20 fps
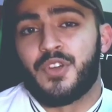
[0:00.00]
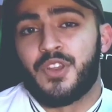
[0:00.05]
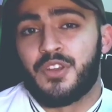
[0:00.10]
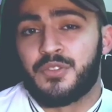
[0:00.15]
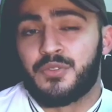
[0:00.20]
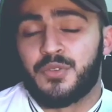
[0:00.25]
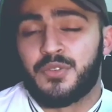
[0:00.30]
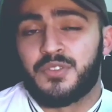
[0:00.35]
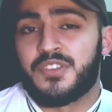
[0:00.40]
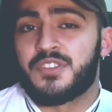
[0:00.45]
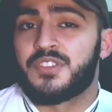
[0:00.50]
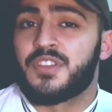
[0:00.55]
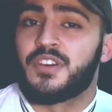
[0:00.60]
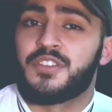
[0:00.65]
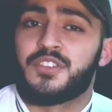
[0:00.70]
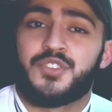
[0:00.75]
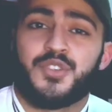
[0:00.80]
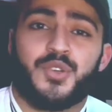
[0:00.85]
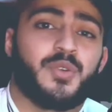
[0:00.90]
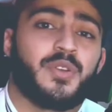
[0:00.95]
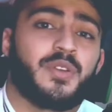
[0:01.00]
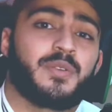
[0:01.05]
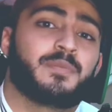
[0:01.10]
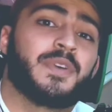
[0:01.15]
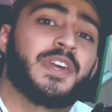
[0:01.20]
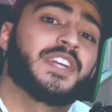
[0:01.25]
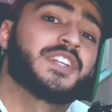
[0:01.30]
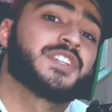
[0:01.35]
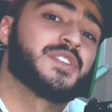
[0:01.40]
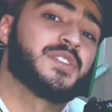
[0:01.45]
her daughter started showing
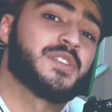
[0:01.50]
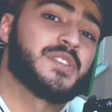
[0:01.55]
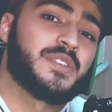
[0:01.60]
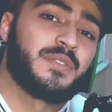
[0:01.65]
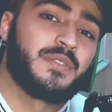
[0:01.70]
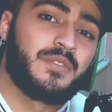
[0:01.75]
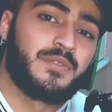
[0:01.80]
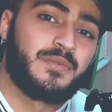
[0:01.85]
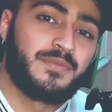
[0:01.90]
pictures